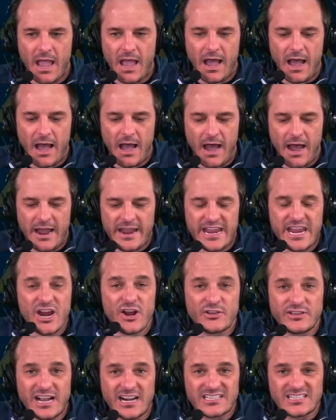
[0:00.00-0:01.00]
here
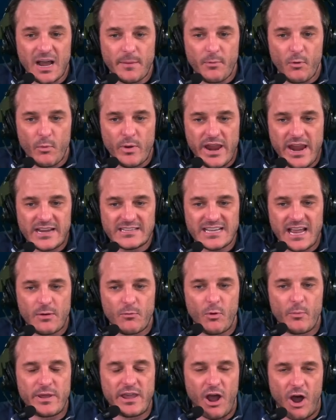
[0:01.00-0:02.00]
in the next couple weeks, and
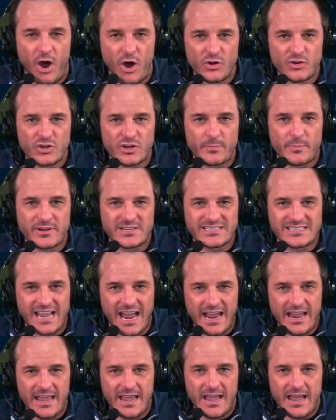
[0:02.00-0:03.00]
will be
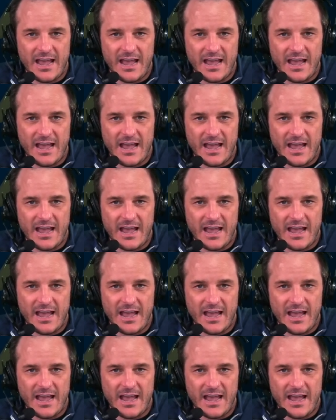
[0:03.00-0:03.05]
100%